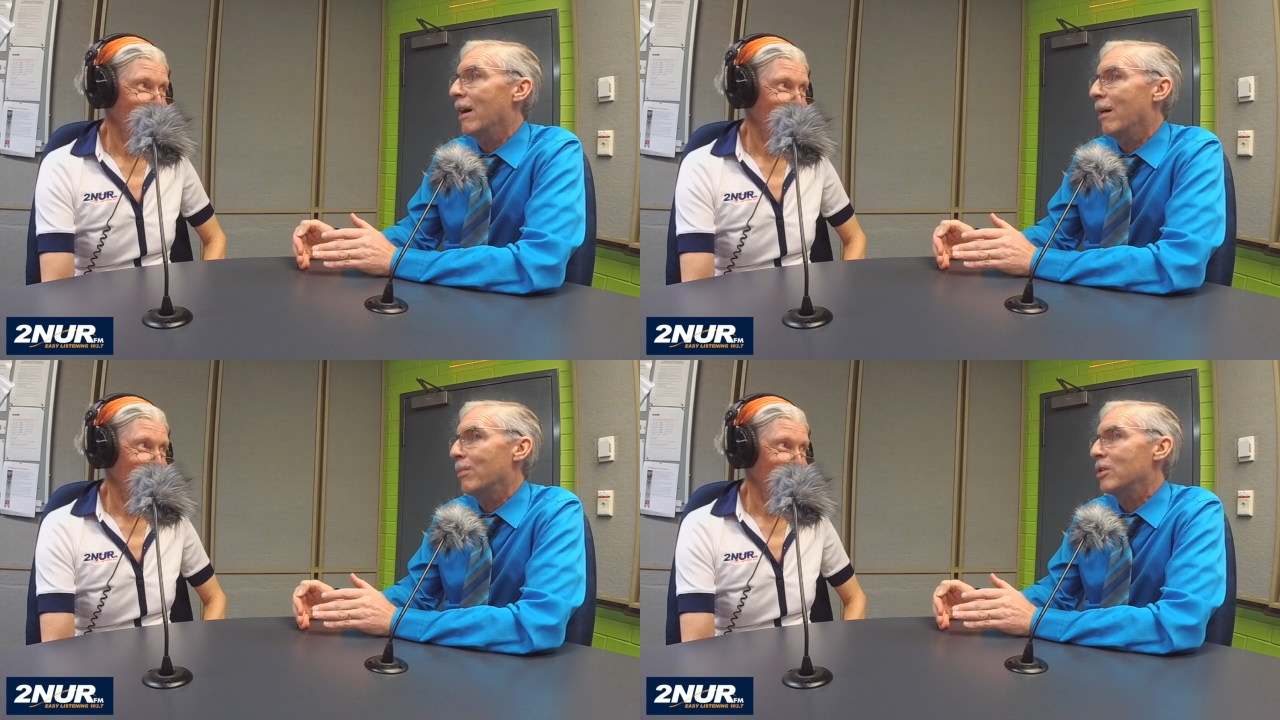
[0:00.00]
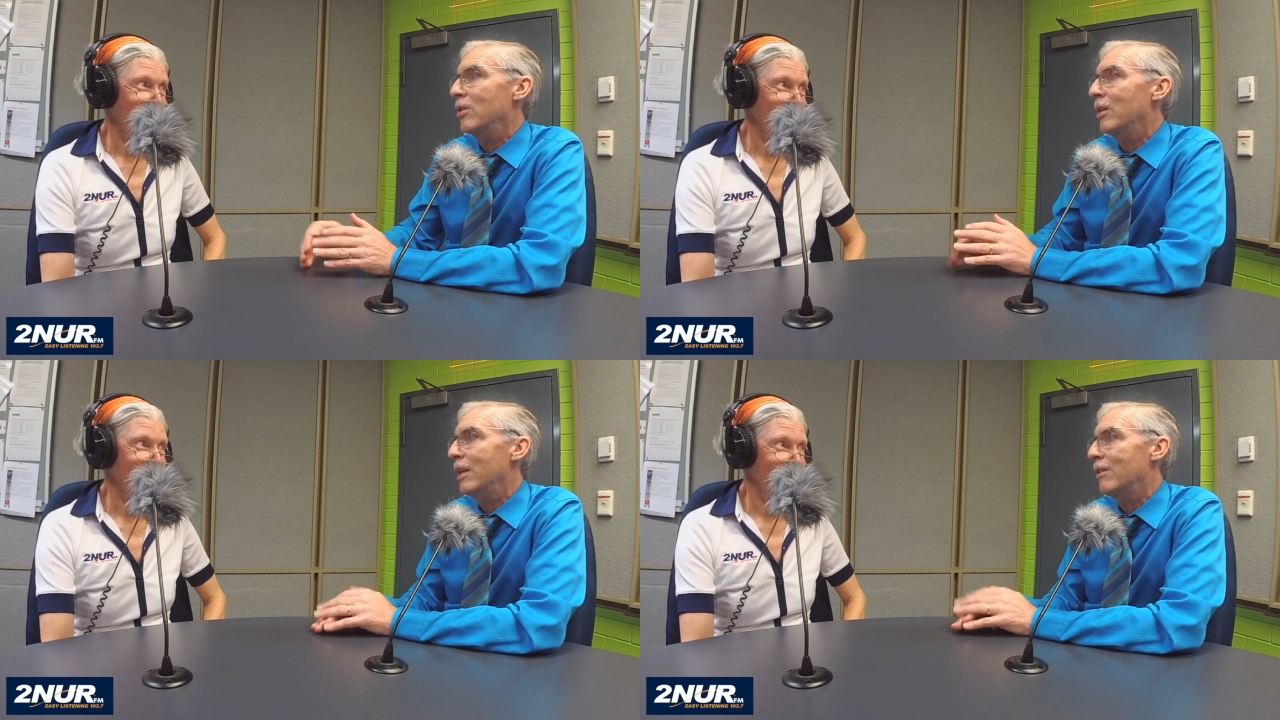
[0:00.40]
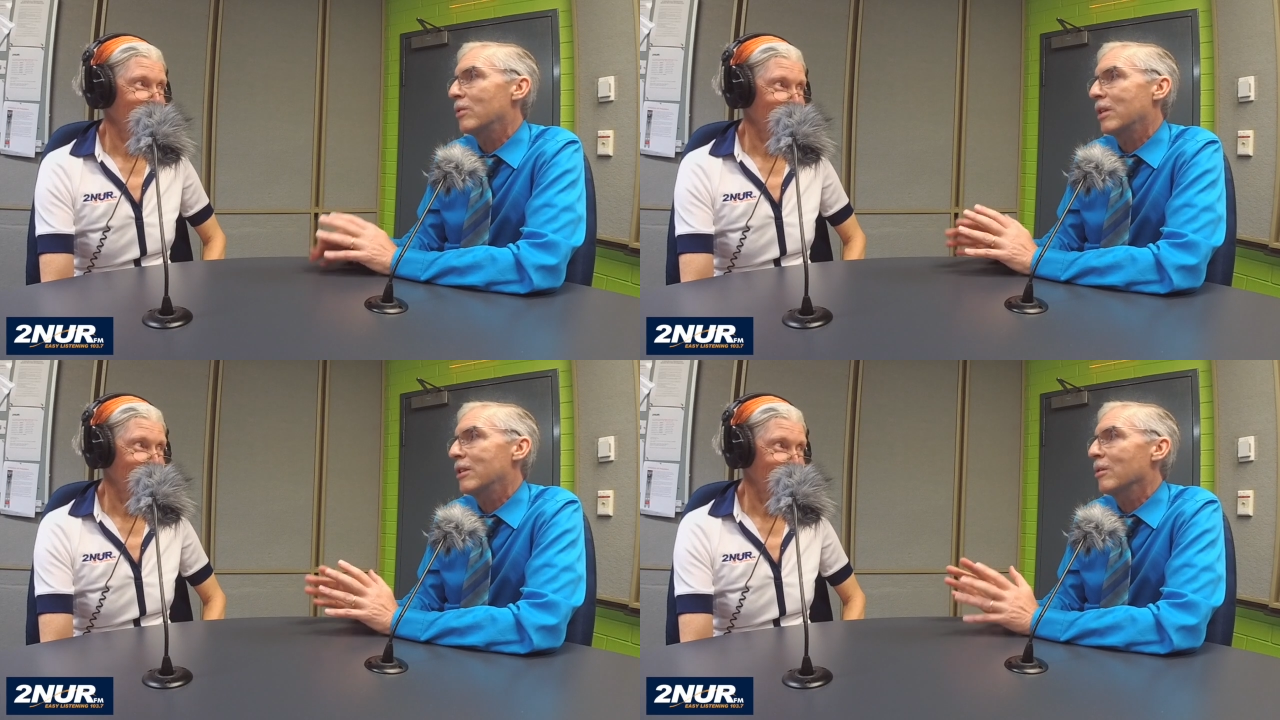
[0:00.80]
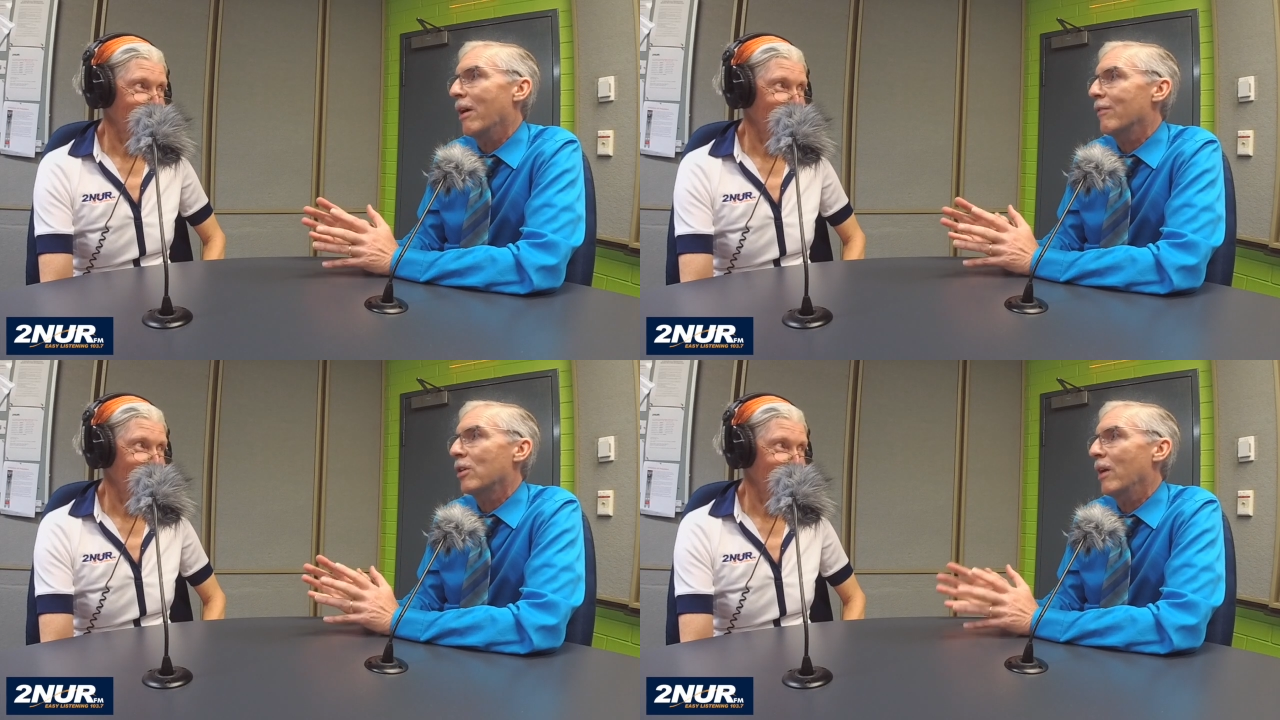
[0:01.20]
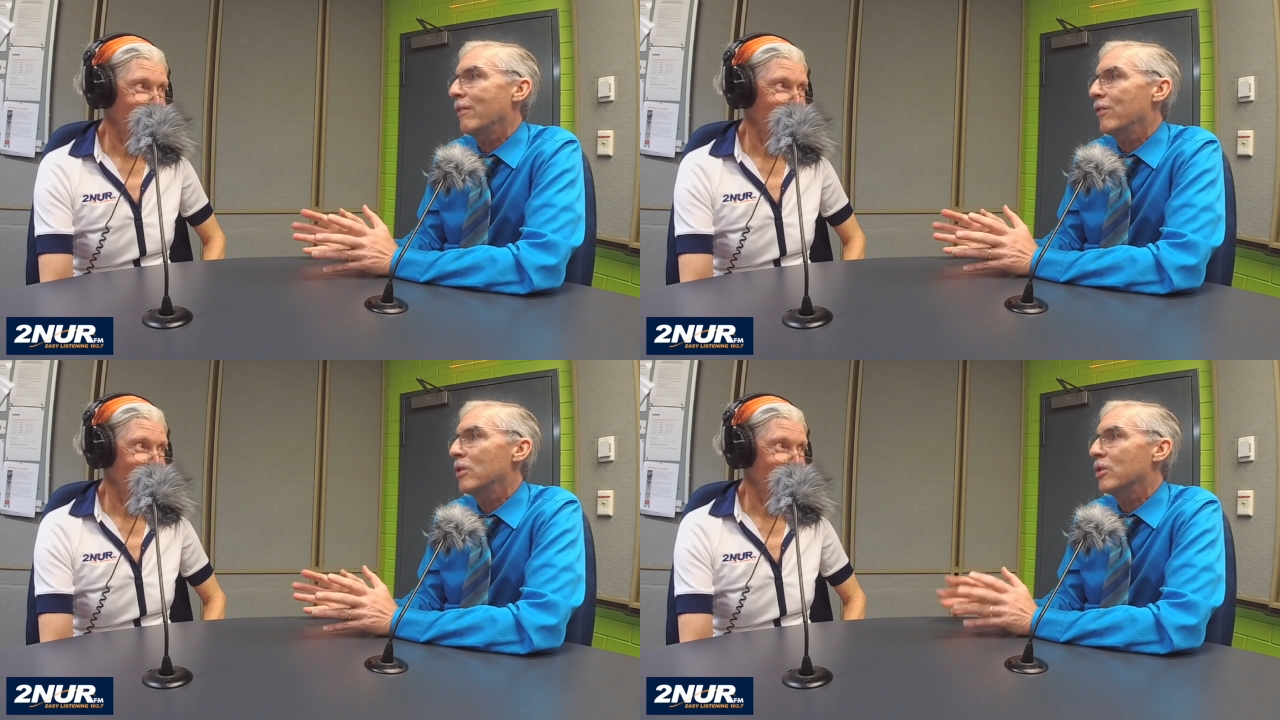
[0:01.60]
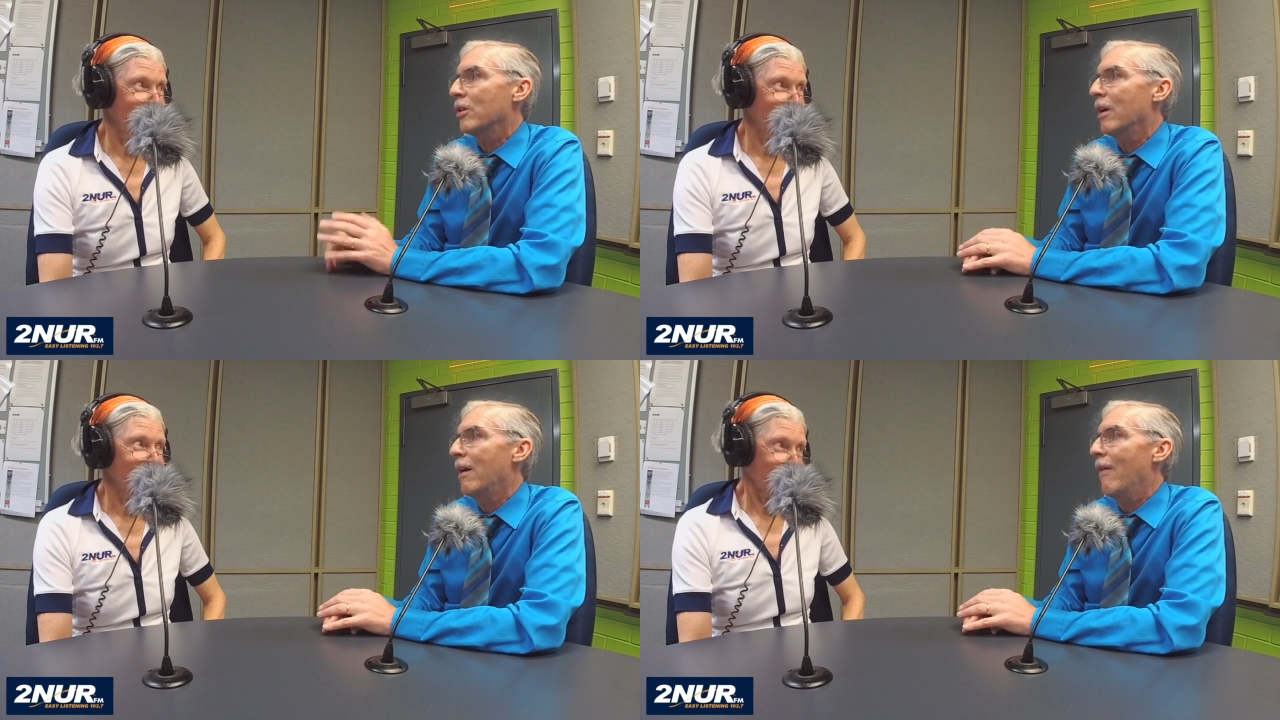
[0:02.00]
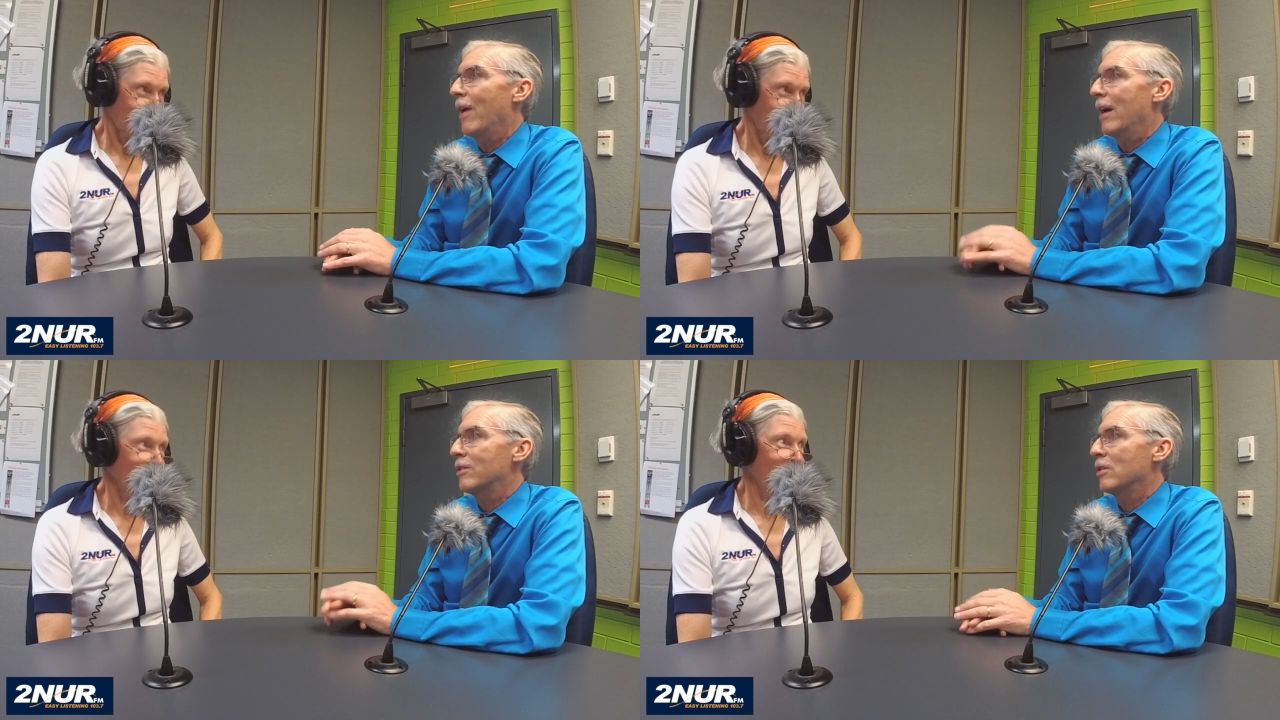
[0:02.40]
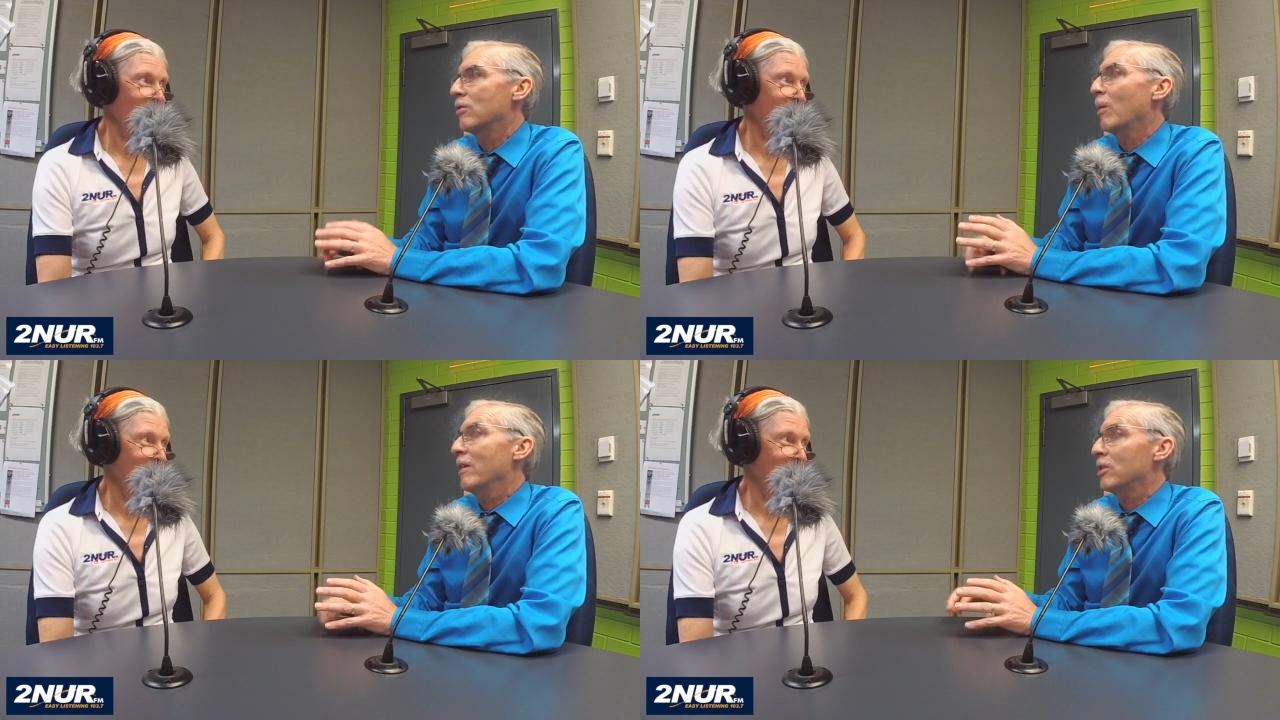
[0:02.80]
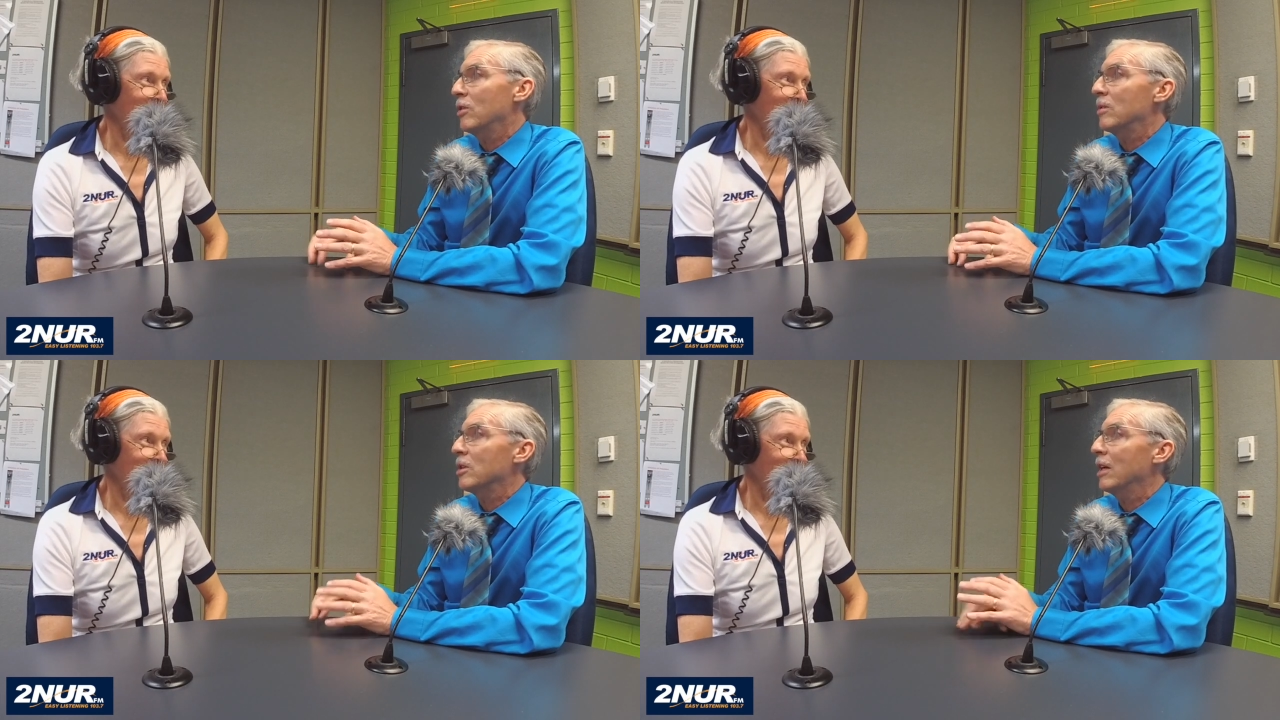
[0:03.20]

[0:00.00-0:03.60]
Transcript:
Speaker 1: opportunity, those kids will have a great future. And so we have students